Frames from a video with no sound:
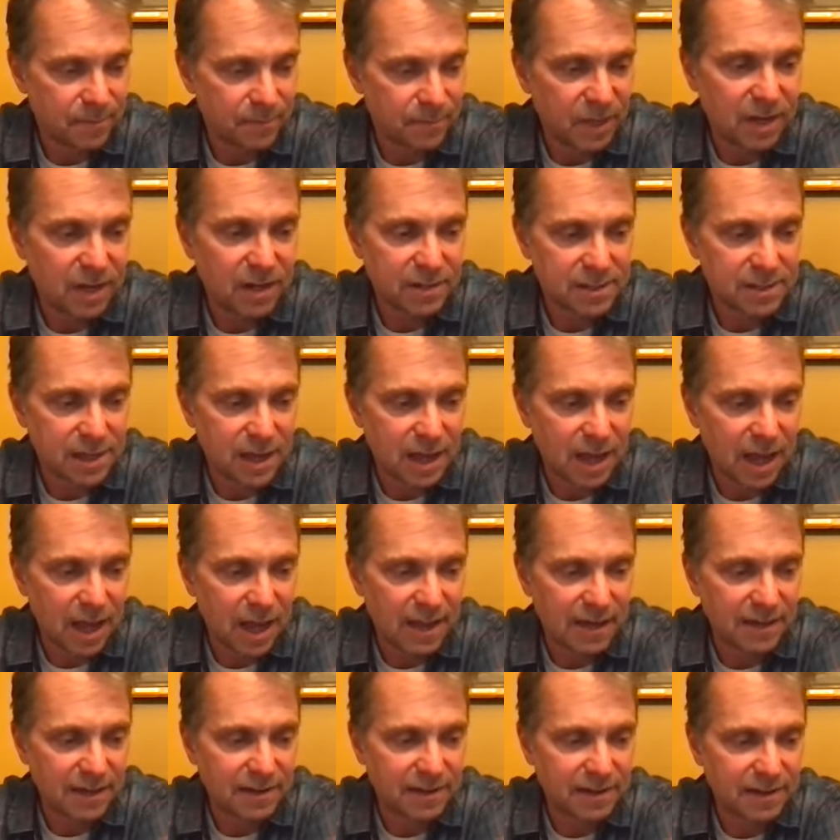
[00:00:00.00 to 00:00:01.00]
because
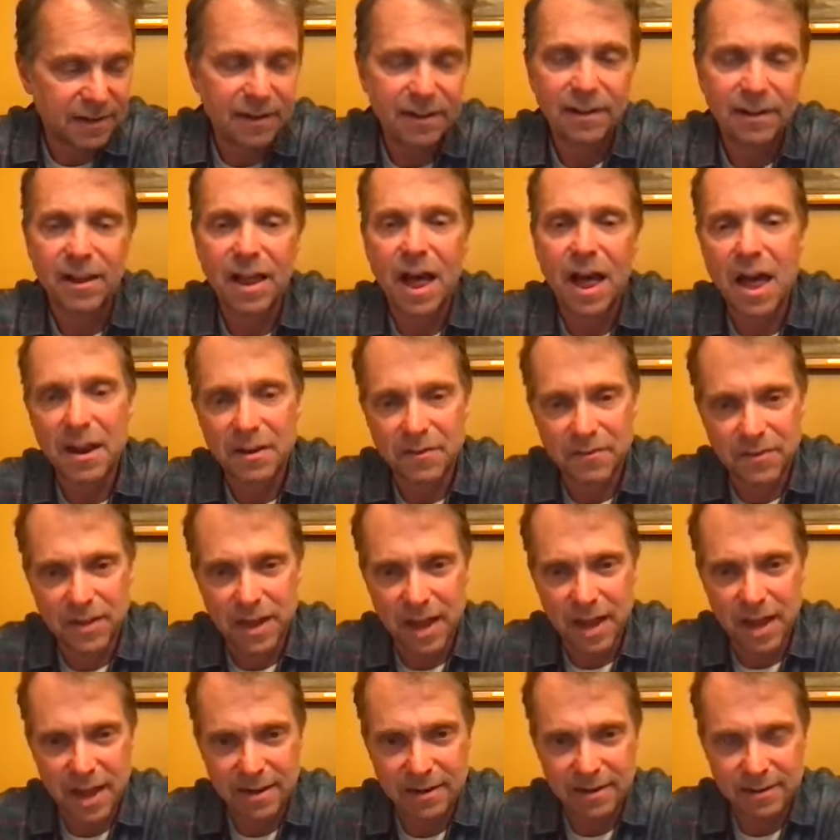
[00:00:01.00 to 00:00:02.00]
I did a lot of
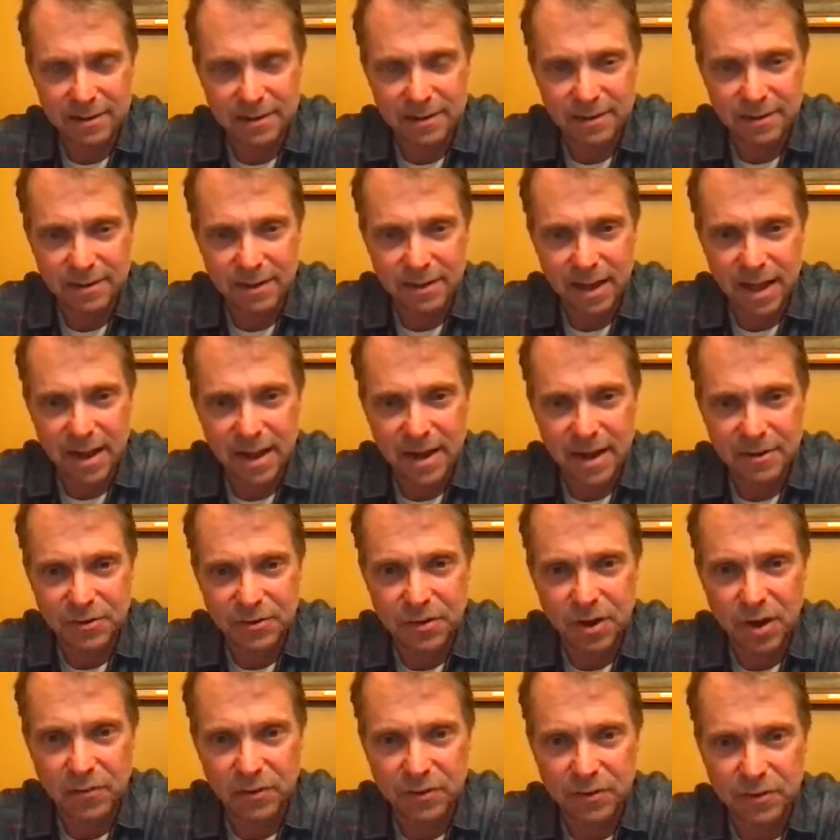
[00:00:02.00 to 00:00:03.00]
that, and I
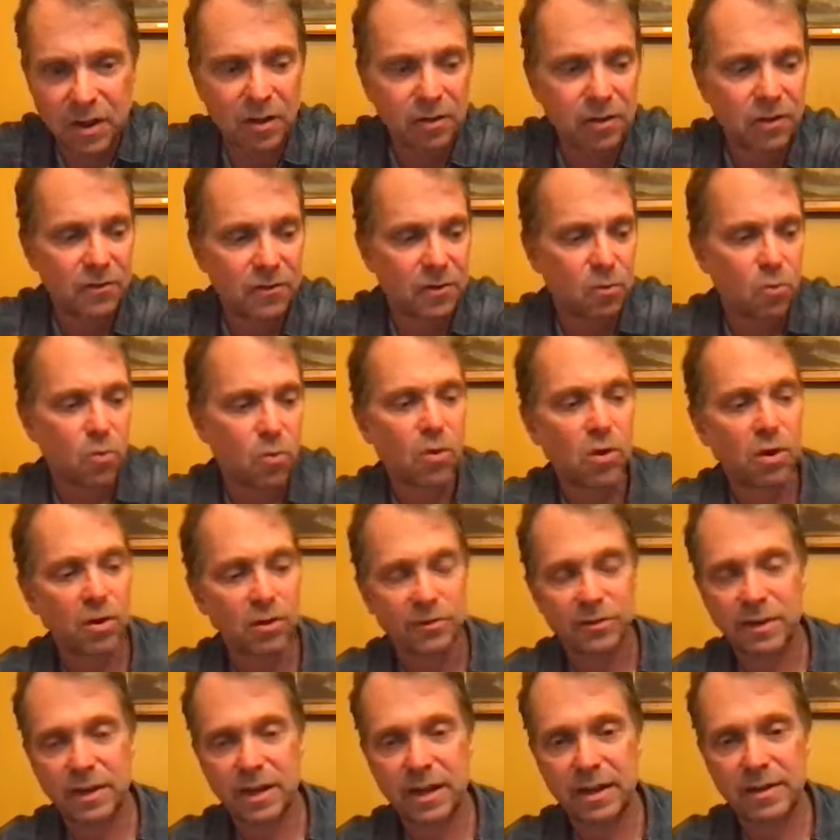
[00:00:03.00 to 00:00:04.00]
traveled all over the world.